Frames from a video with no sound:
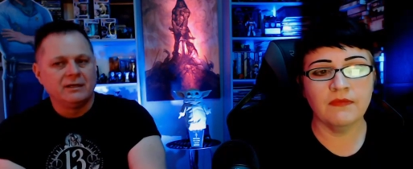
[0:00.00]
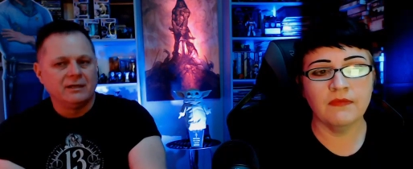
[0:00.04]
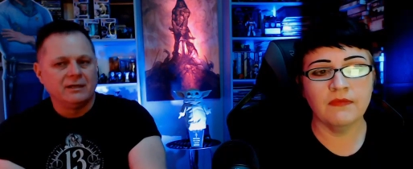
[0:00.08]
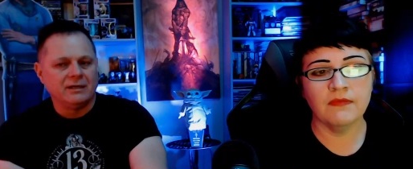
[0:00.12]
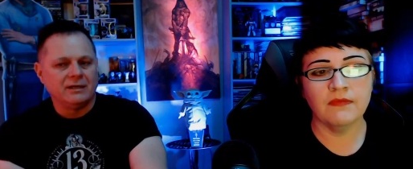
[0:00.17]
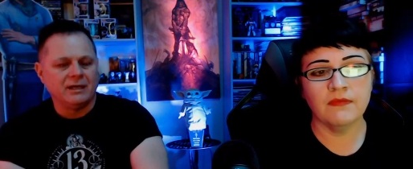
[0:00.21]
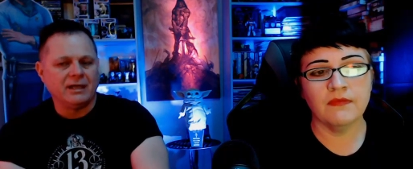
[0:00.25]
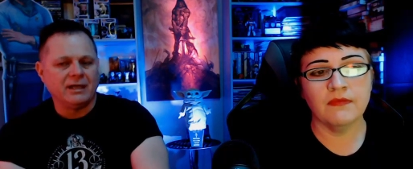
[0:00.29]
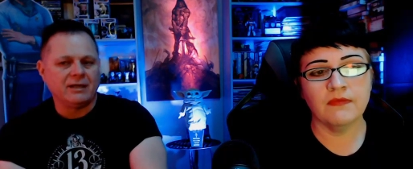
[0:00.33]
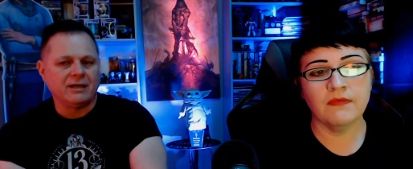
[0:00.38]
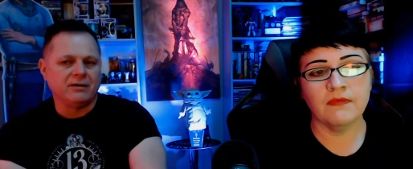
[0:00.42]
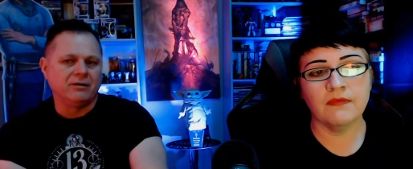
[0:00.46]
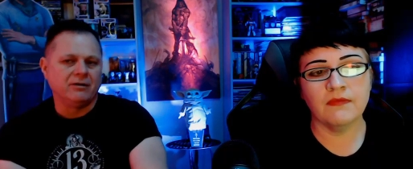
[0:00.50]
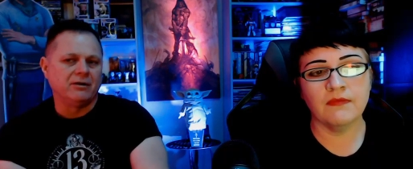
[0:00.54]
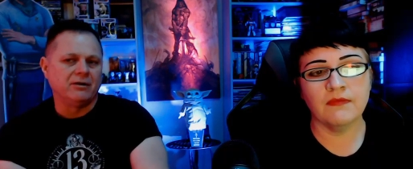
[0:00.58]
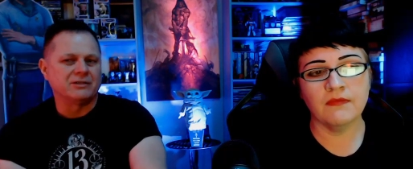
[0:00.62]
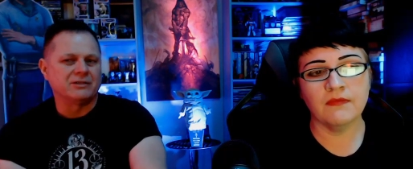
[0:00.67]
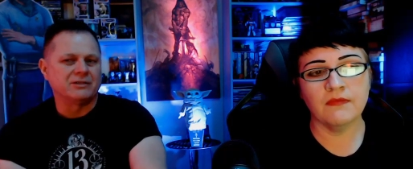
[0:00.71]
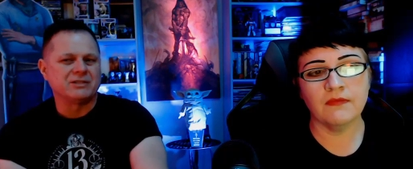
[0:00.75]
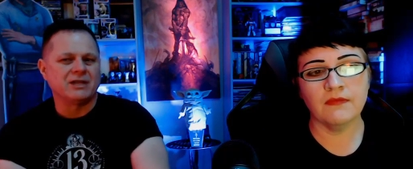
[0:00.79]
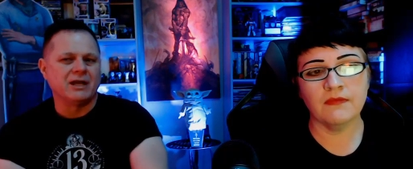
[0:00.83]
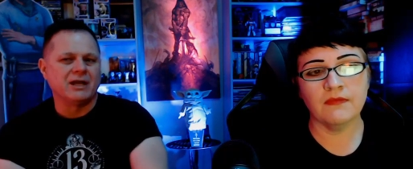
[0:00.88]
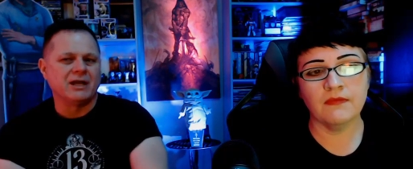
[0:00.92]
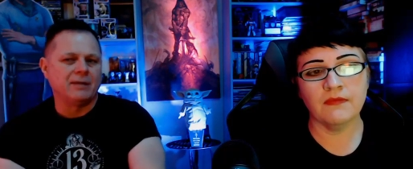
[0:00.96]
Speaker 1: I had a hard
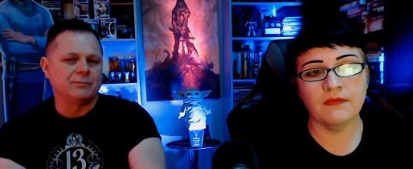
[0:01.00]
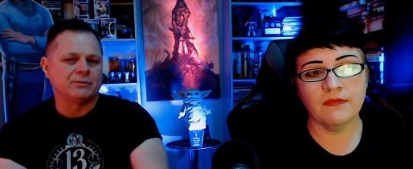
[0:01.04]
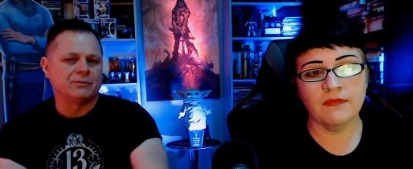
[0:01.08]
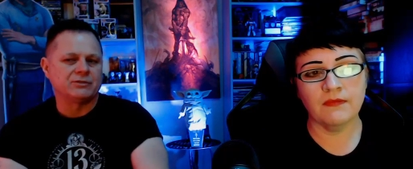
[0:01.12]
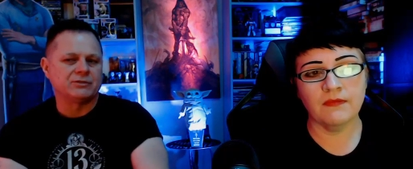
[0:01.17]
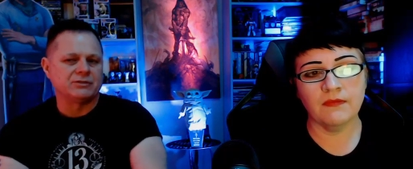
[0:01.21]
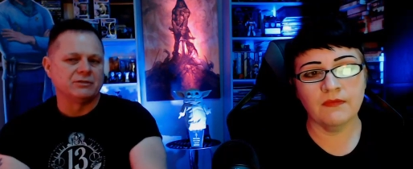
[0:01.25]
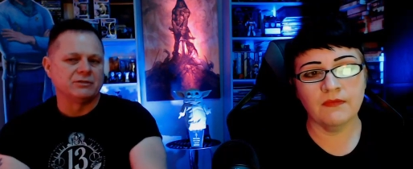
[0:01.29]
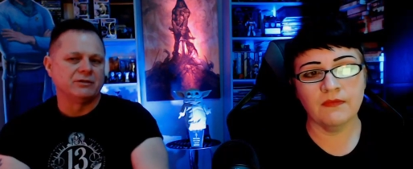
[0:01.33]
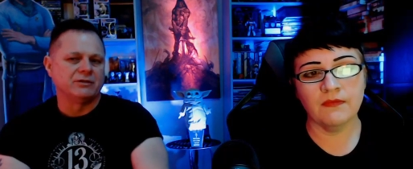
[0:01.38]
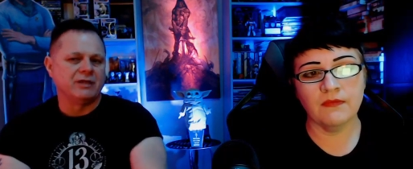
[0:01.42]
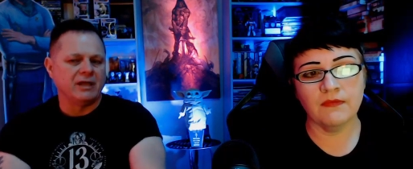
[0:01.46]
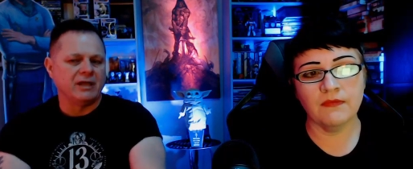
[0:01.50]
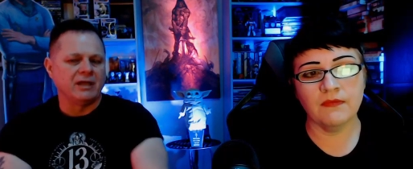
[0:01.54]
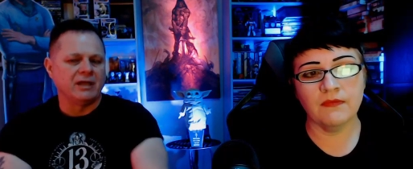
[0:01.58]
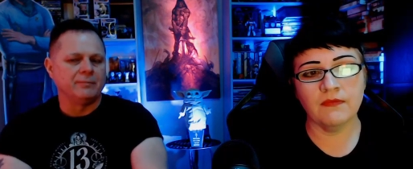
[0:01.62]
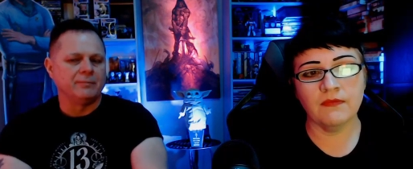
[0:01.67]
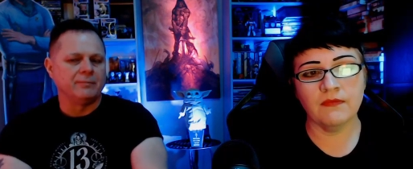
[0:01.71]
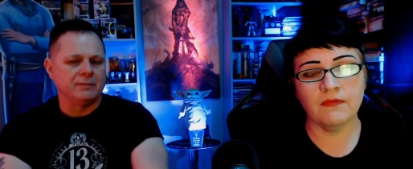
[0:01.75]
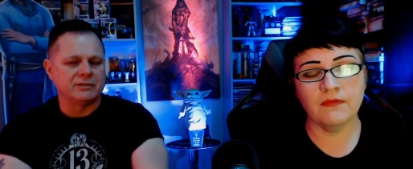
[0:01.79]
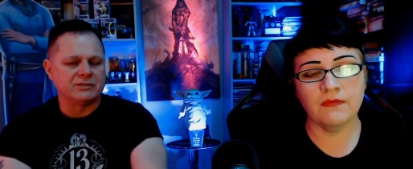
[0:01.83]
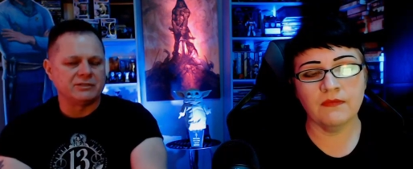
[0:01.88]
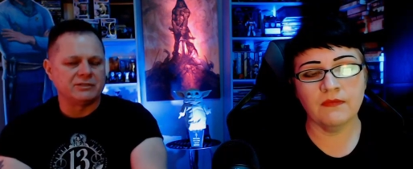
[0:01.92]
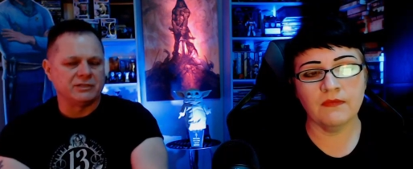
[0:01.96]
time with certain
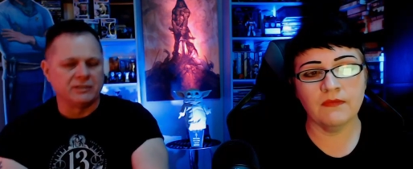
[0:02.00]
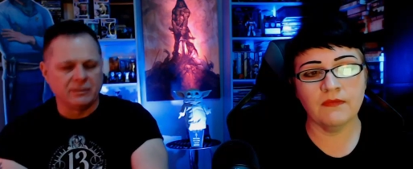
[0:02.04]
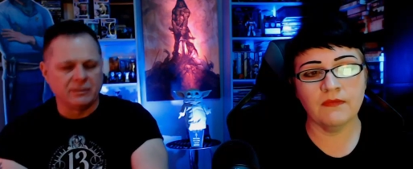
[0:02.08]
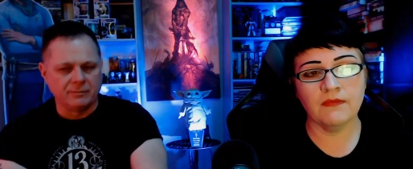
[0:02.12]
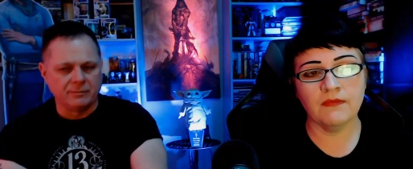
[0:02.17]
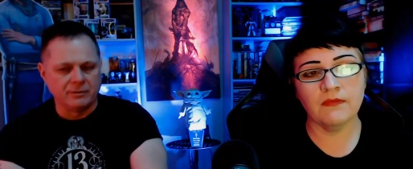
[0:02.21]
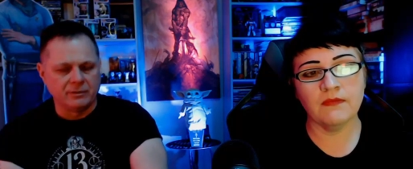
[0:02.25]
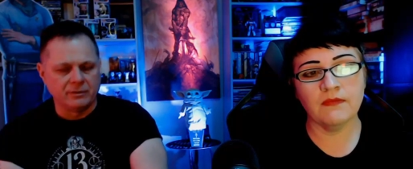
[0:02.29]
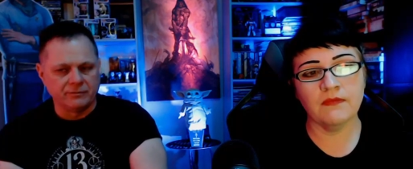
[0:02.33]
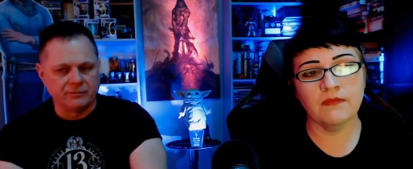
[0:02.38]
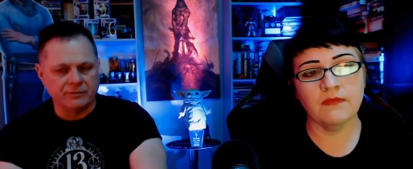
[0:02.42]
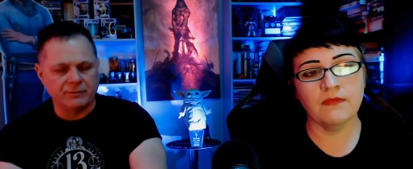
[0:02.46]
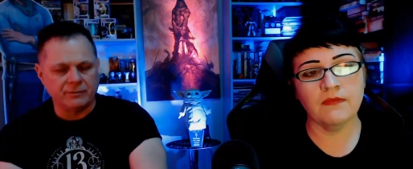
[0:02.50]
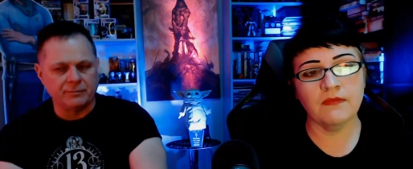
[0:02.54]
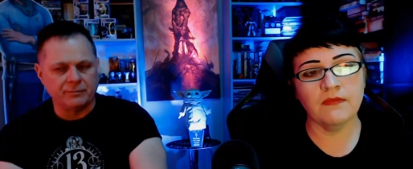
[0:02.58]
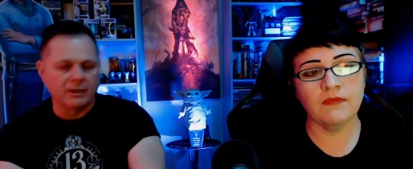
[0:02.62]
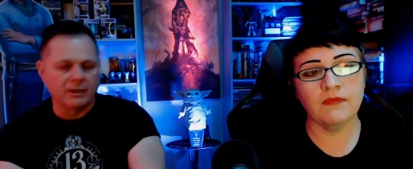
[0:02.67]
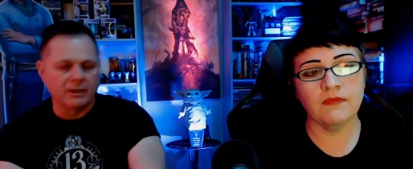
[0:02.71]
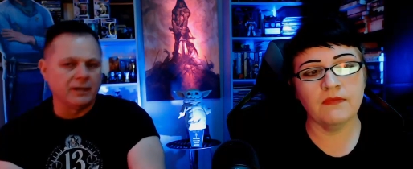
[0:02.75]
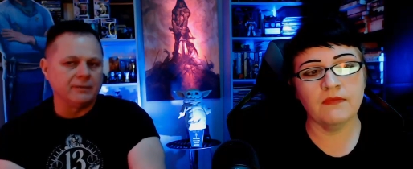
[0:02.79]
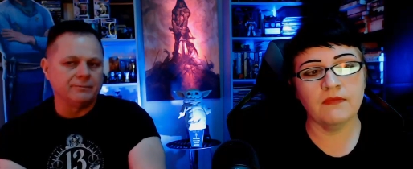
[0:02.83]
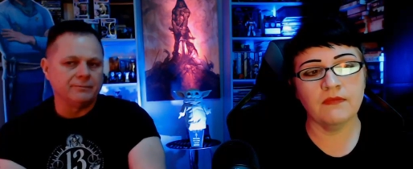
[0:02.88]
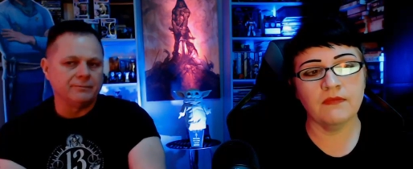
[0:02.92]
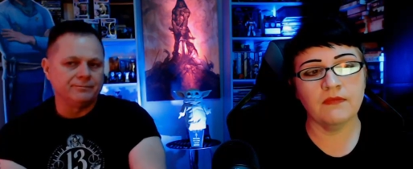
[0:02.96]
elements in the movie,
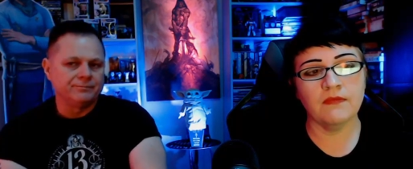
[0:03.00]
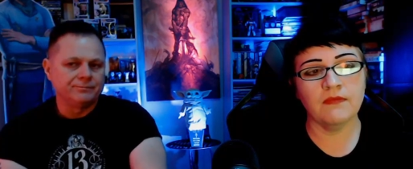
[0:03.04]
but